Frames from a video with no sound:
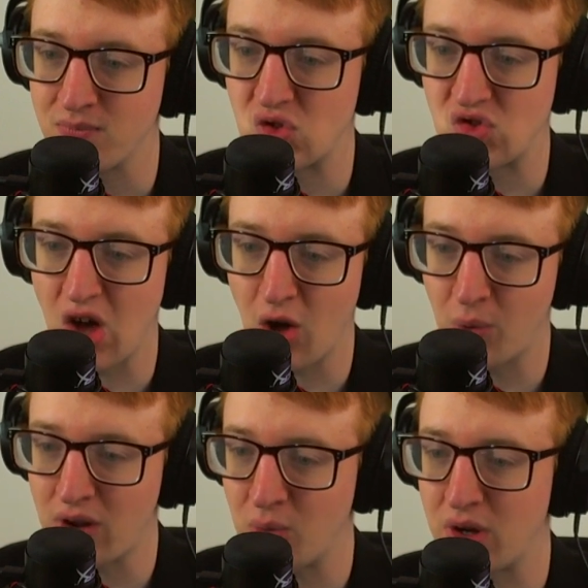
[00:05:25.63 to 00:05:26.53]

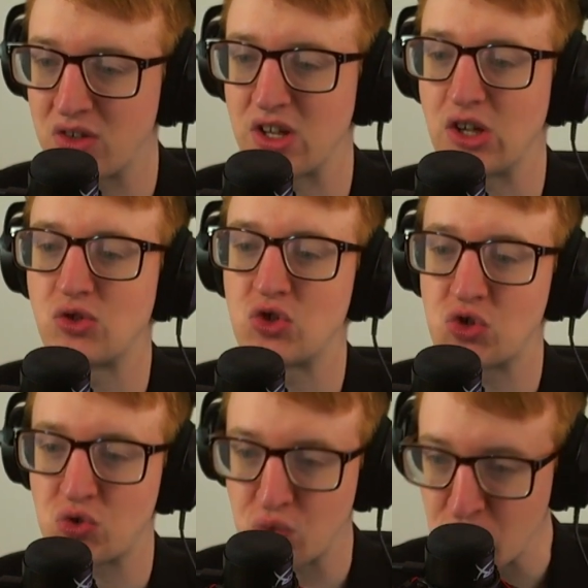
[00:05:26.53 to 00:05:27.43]
Zulrah was
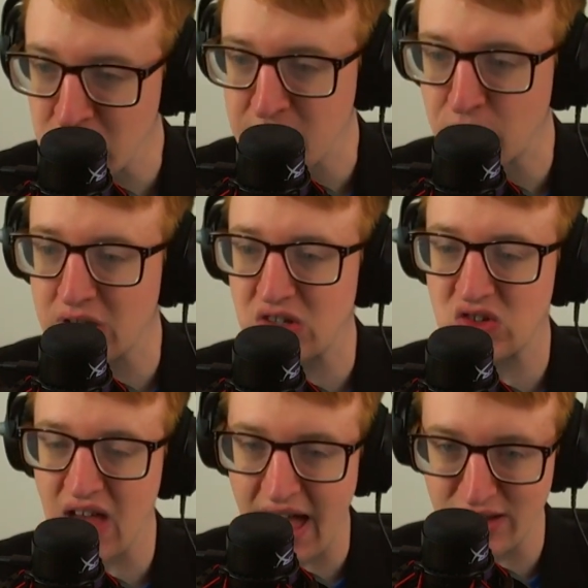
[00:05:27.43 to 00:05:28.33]
extremely
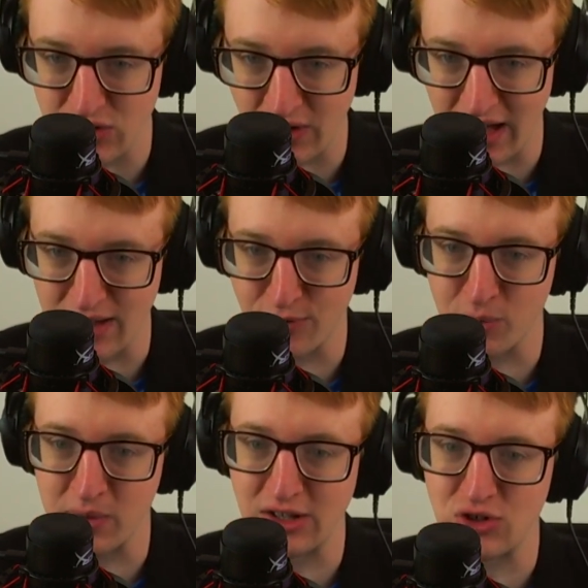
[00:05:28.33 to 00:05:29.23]
satisfying for
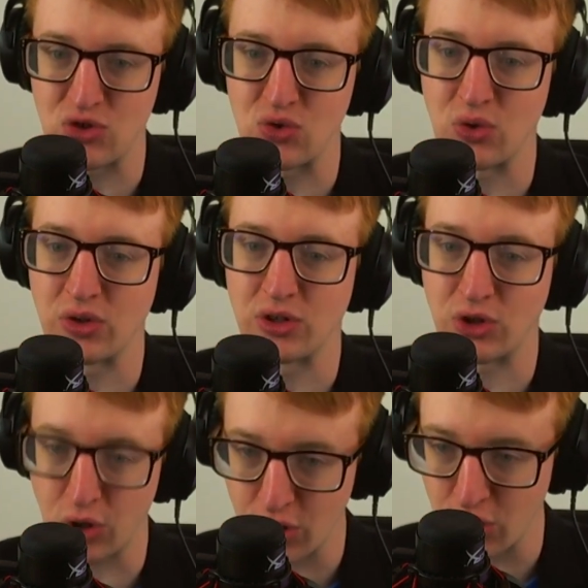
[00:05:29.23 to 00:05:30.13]
me to
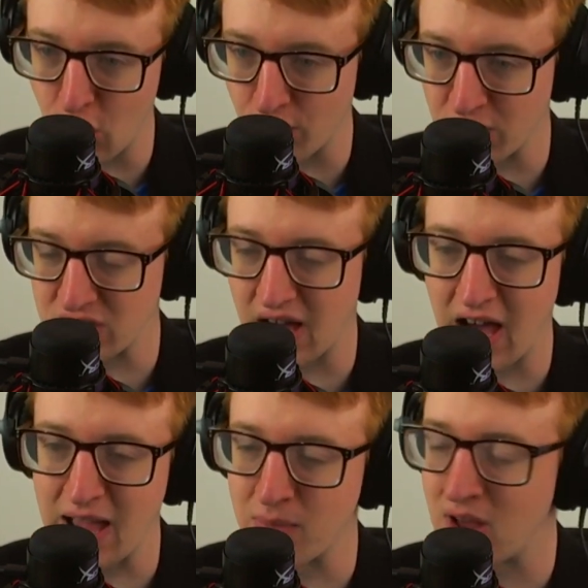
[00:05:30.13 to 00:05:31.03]
learn over
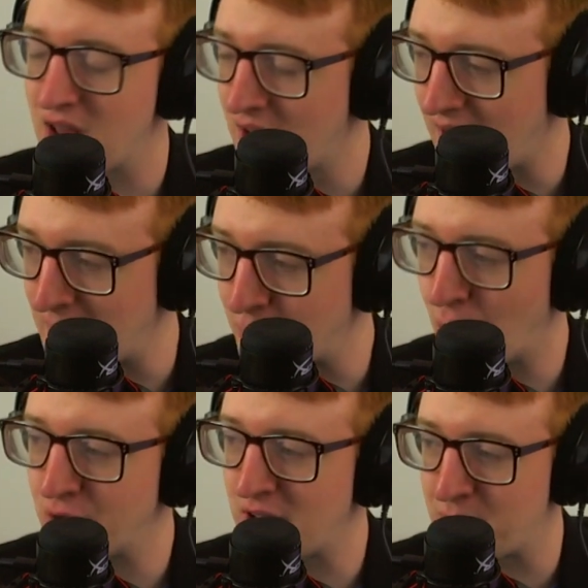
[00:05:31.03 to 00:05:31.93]
time. I
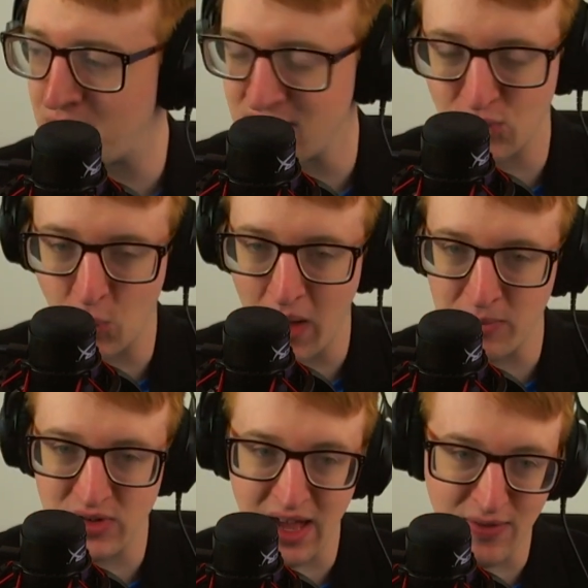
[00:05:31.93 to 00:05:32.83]
pulled up this
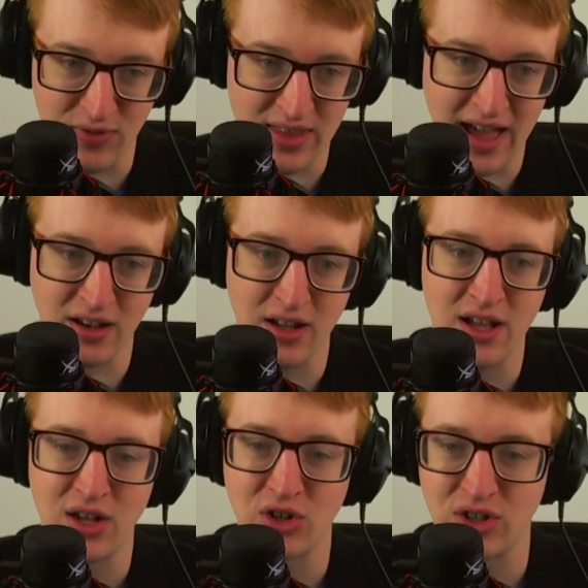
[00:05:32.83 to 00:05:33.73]
website that
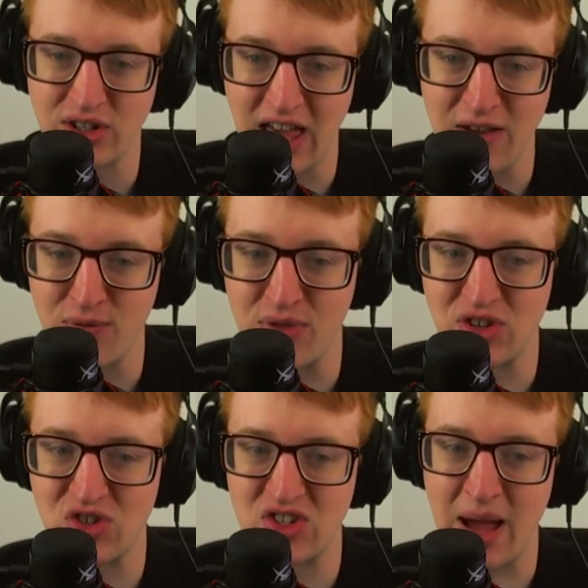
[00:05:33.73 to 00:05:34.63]
gave the
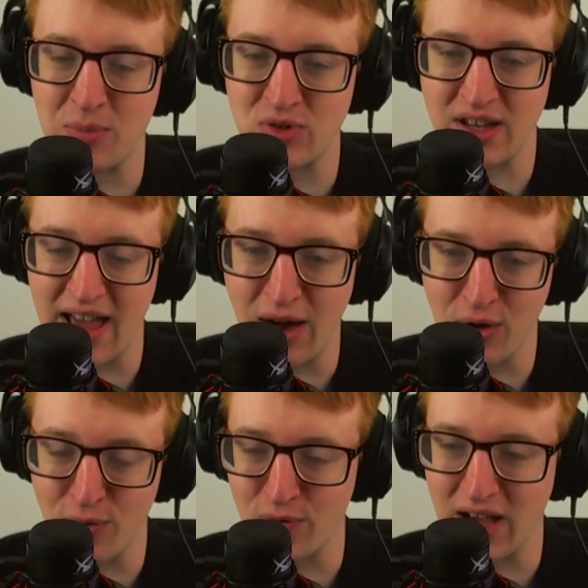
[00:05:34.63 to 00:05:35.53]
steps on how
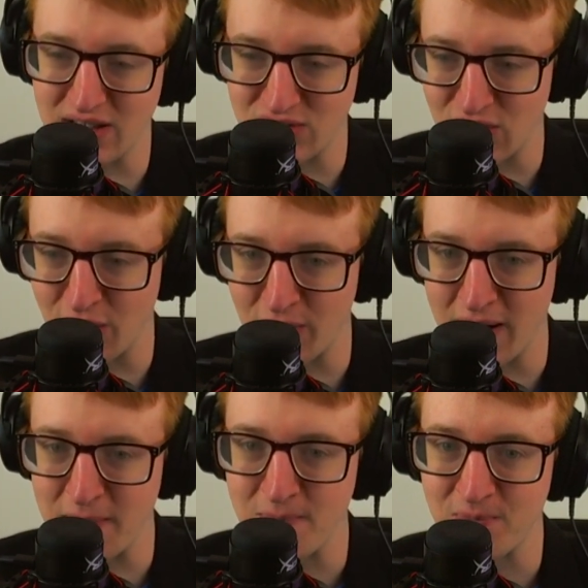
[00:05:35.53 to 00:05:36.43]
to fight
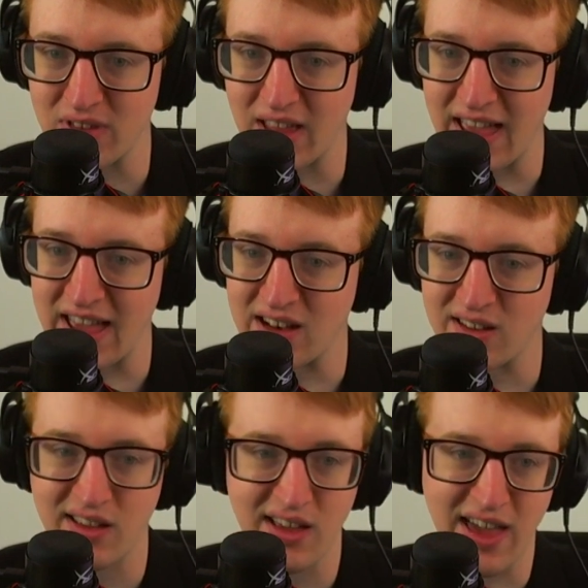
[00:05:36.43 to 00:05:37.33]
Zulrah, and
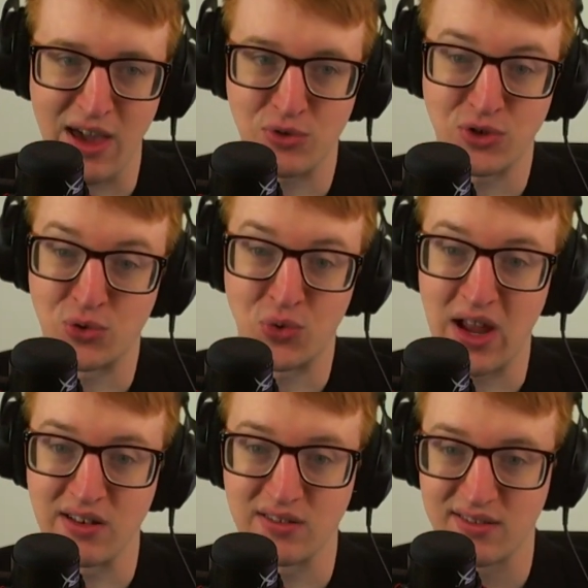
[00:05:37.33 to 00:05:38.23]
it was great.